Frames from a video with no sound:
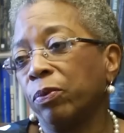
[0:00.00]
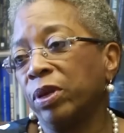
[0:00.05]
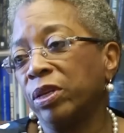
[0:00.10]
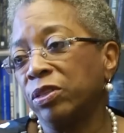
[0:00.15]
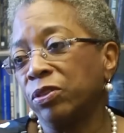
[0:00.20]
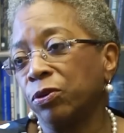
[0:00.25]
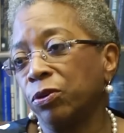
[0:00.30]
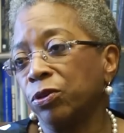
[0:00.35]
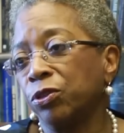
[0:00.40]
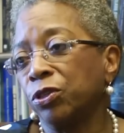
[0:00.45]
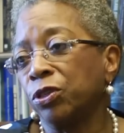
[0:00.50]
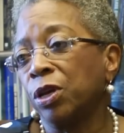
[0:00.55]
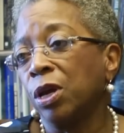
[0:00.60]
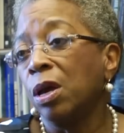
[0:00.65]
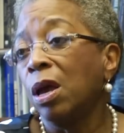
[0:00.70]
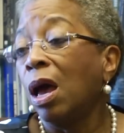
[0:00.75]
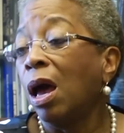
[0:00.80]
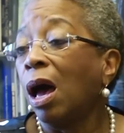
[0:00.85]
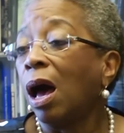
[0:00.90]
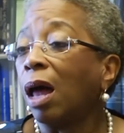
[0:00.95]
research,
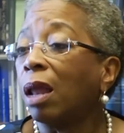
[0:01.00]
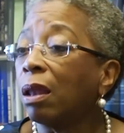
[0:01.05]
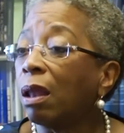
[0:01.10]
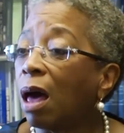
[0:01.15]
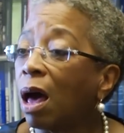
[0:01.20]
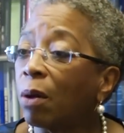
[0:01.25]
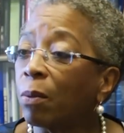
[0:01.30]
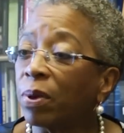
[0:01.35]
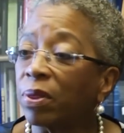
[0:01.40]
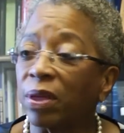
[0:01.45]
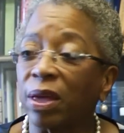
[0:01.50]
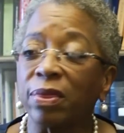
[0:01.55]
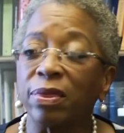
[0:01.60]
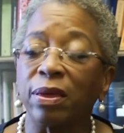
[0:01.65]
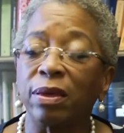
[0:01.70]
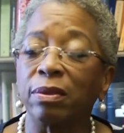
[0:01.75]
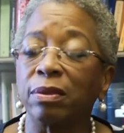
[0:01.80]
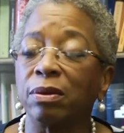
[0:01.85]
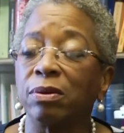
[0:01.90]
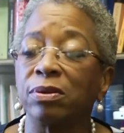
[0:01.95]
along with, I
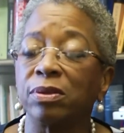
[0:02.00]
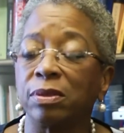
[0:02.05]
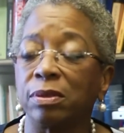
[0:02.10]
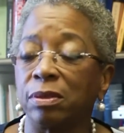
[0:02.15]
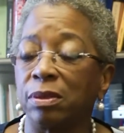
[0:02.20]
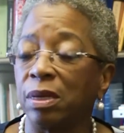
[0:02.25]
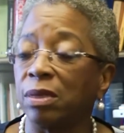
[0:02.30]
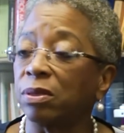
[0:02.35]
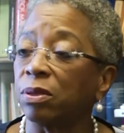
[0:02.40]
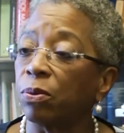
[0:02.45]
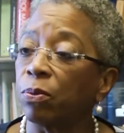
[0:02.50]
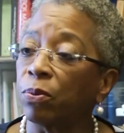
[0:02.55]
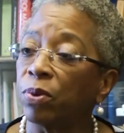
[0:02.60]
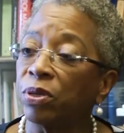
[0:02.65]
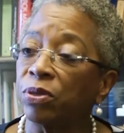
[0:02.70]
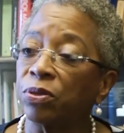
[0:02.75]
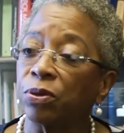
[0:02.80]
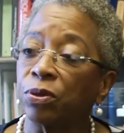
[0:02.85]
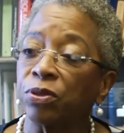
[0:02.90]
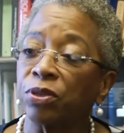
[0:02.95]
think there's a
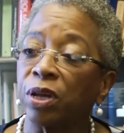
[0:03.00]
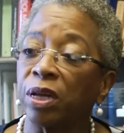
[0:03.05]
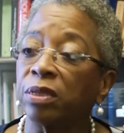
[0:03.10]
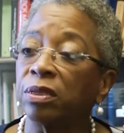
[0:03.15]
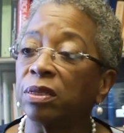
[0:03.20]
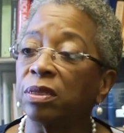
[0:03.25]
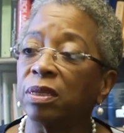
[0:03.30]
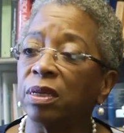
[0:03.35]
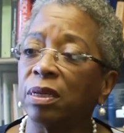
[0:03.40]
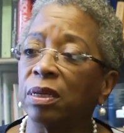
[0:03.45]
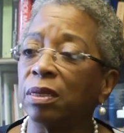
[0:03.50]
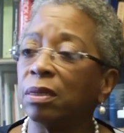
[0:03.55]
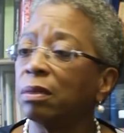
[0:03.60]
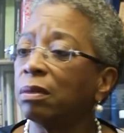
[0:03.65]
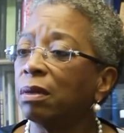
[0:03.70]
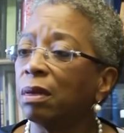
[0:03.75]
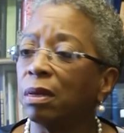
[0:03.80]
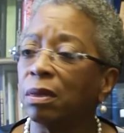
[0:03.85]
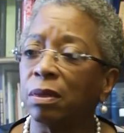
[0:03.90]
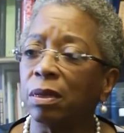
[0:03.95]
research entity in
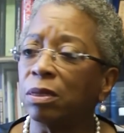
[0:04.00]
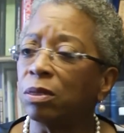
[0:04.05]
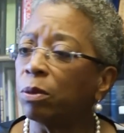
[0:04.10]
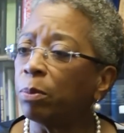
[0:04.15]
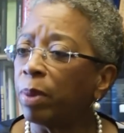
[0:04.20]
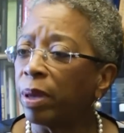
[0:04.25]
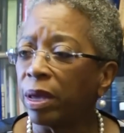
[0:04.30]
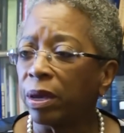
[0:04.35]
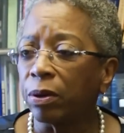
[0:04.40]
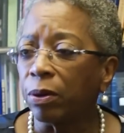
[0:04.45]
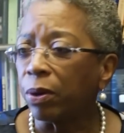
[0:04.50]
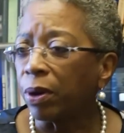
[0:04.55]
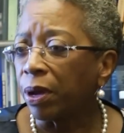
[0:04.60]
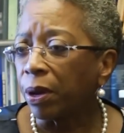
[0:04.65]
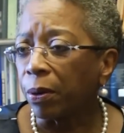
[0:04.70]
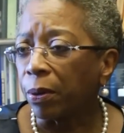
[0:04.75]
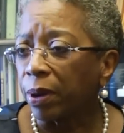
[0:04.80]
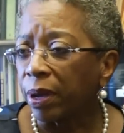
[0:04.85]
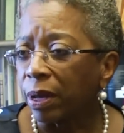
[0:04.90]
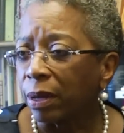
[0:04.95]
the Tobago
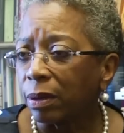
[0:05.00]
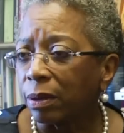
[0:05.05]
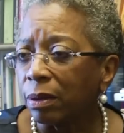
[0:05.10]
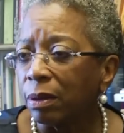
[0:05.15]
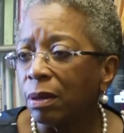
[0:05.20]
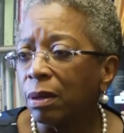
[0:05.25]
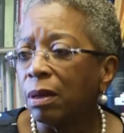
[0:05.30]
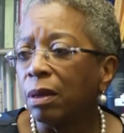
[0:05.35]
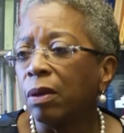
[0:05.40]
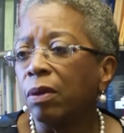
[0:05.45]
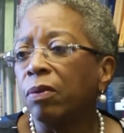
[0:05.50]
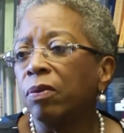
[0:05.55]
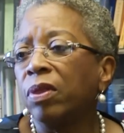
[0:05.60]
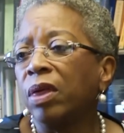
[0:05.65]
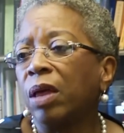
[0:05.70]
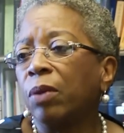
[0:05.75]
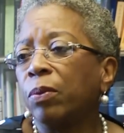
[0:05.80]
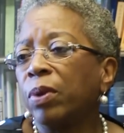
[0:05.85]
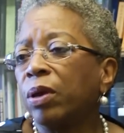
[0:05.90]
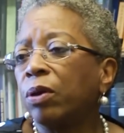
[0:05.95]
area
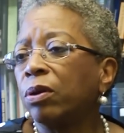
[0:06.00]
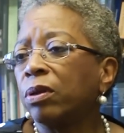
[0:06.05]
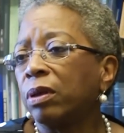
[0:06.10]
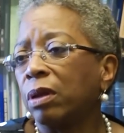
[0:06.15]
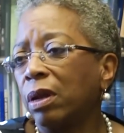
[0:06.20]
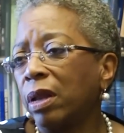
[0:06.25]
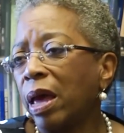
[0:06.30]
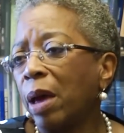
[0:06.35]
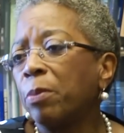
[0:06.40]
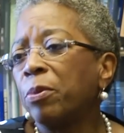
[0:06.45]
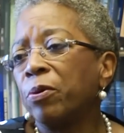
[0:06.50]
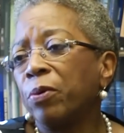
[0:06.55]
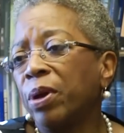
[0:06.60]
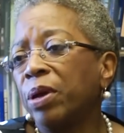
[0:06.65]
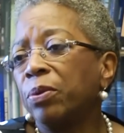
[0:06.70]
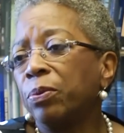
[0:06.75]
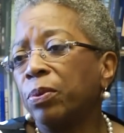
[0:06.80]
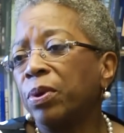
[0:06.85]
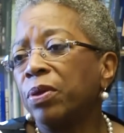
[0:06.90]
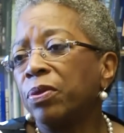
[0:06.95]
that we could
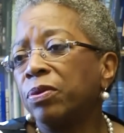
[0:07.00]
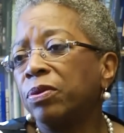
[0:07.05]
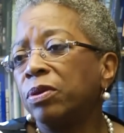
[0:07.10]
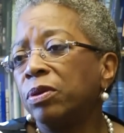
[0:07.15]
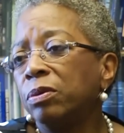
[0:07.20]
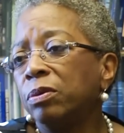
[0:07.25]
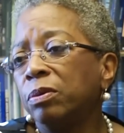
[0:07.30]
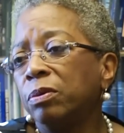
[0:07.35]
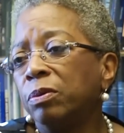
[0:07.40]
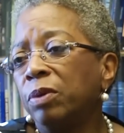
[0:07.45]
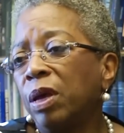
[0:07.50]
collaborate with to